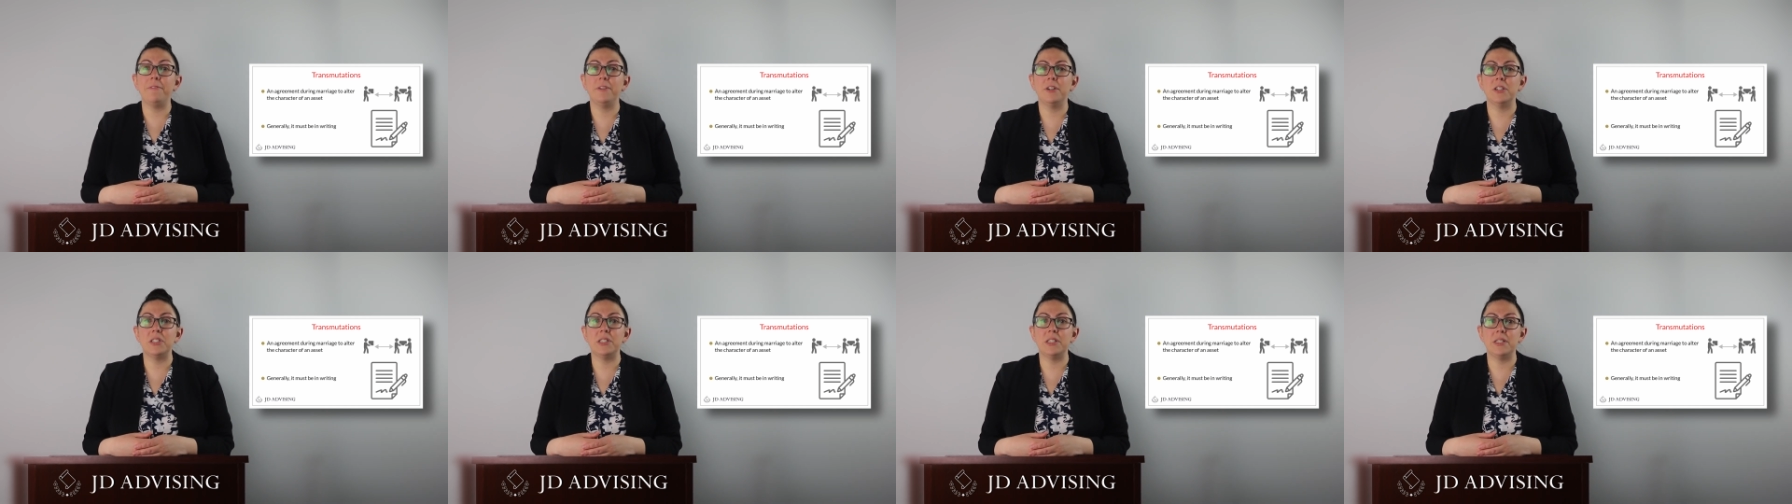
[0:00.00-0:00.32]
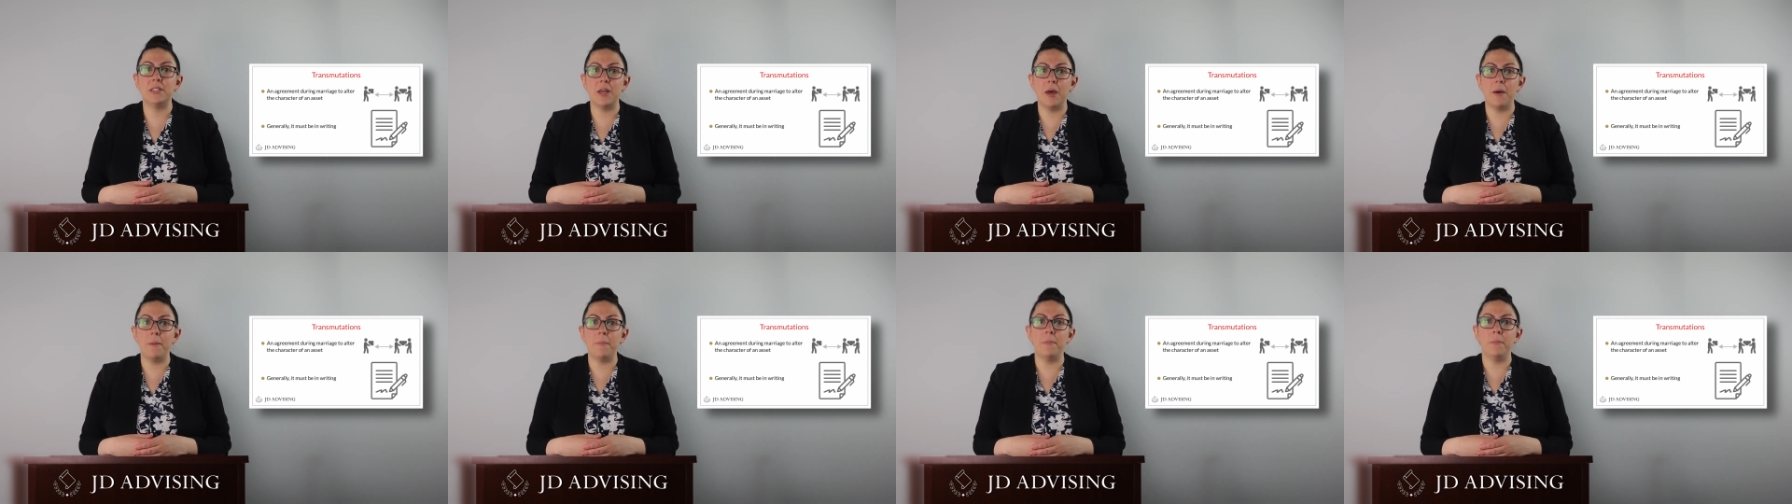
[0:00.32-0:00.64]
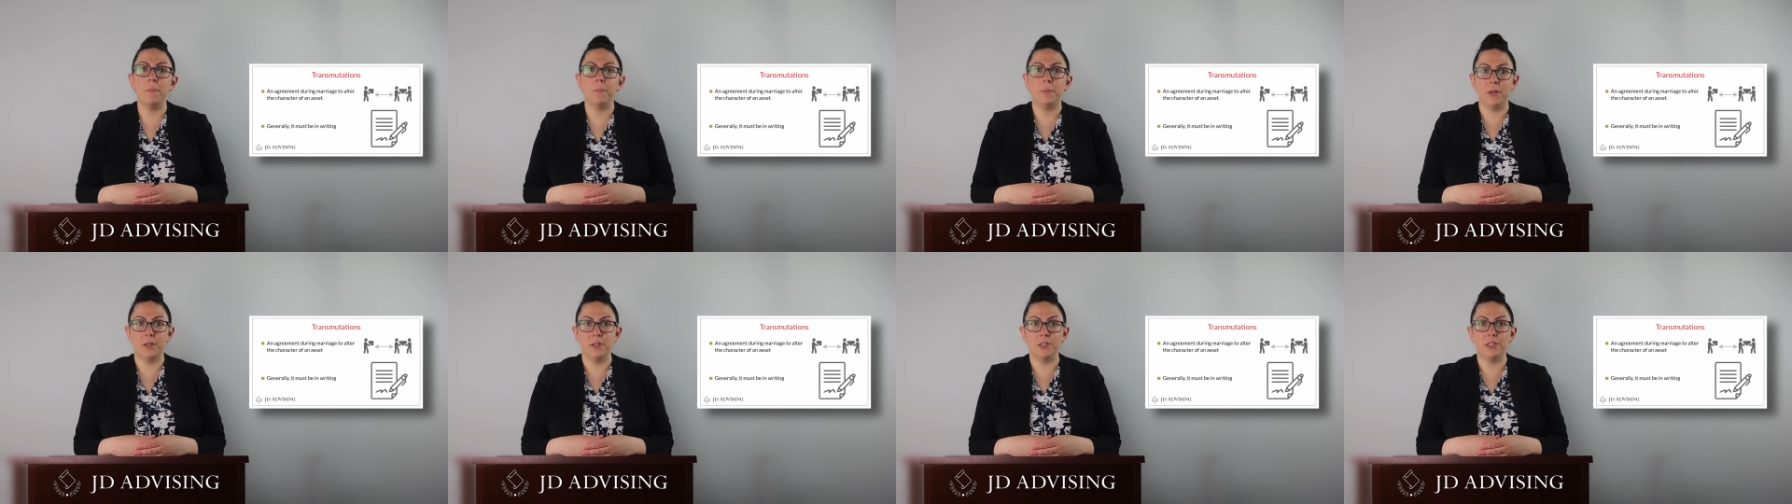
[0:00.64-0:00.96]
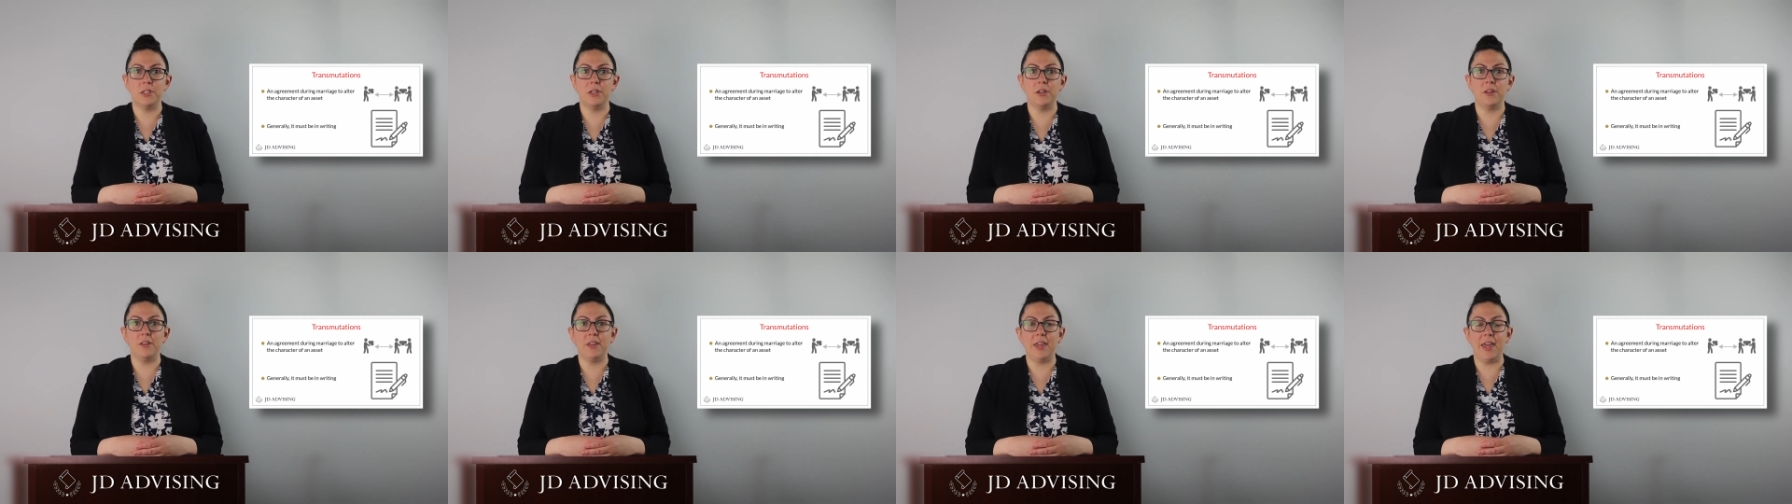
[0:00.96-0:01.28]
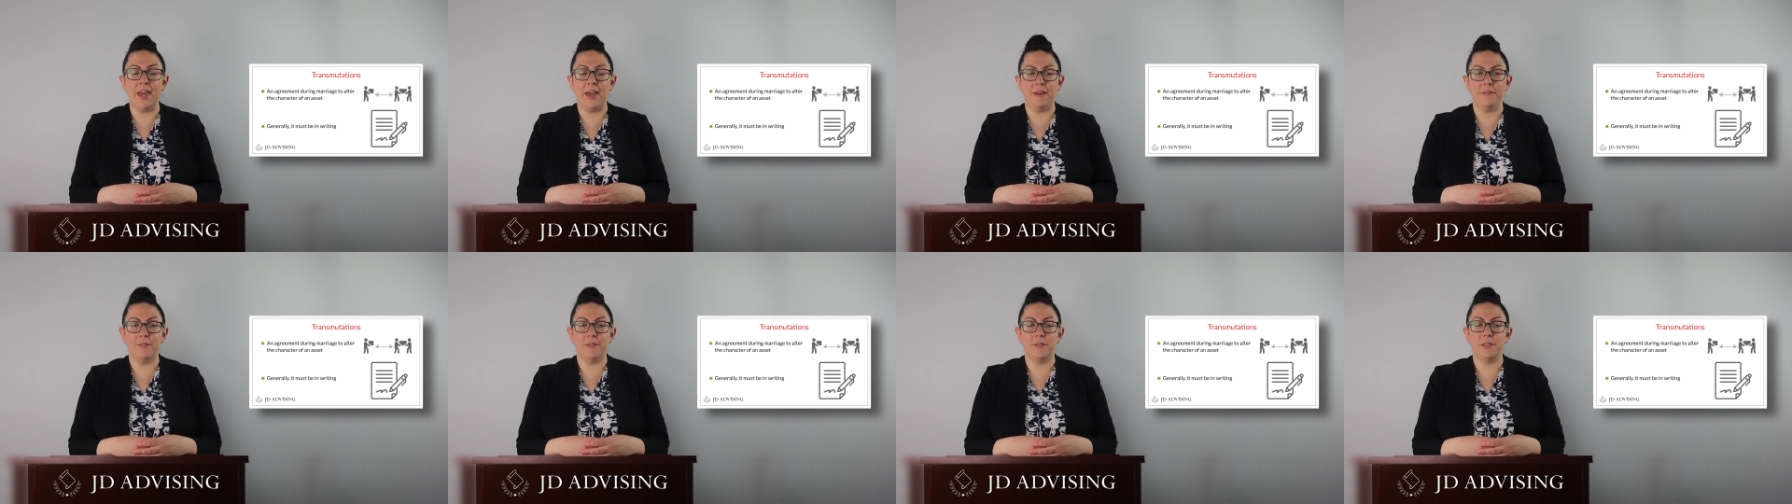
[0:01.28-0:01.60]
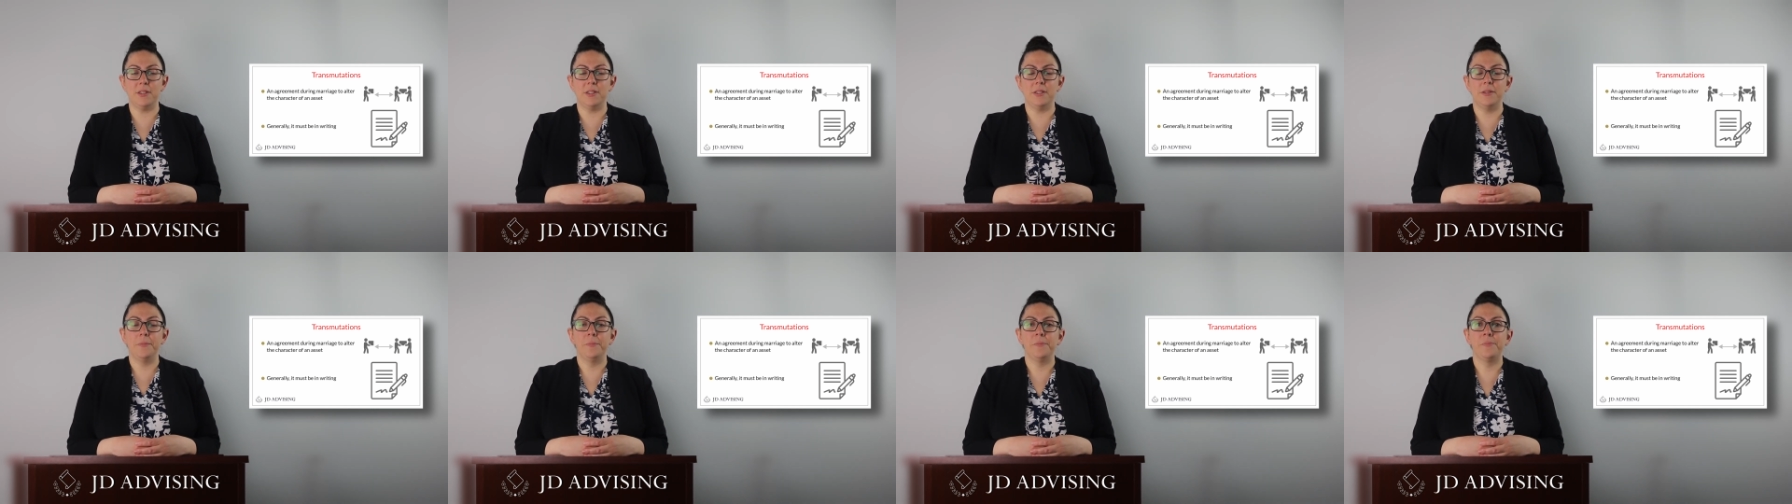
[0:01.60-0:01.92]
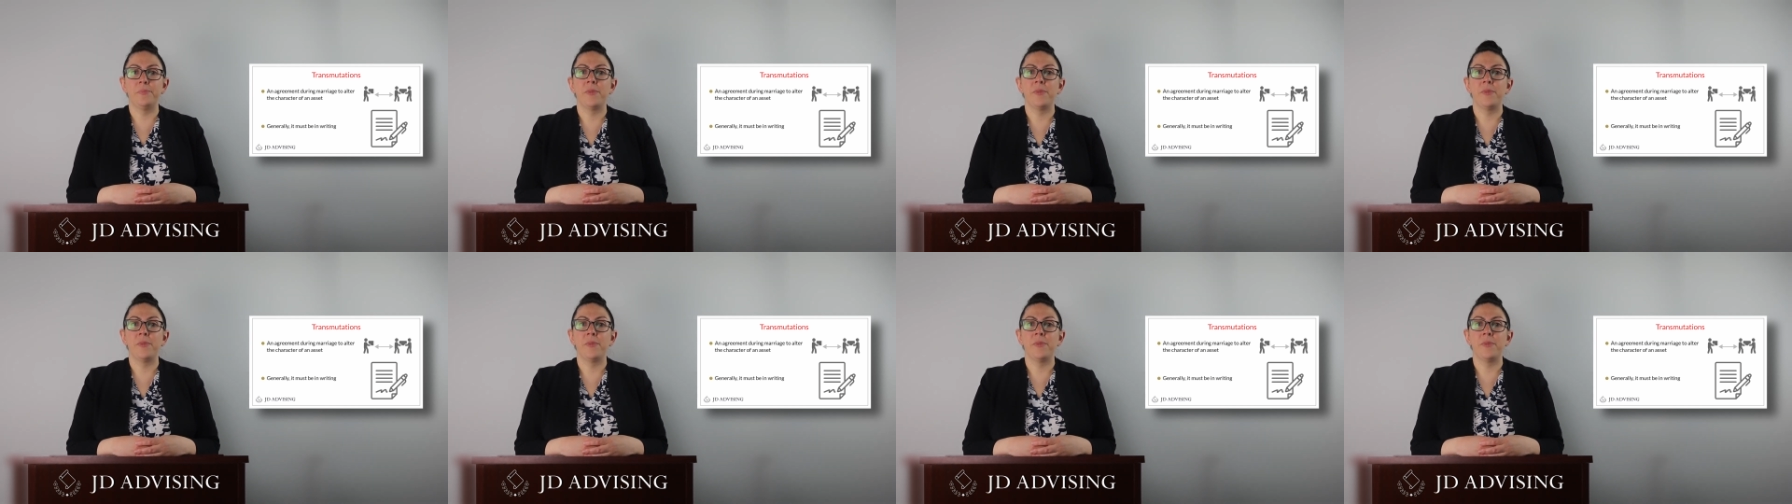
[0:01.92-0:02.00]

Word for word: for some personal gifts.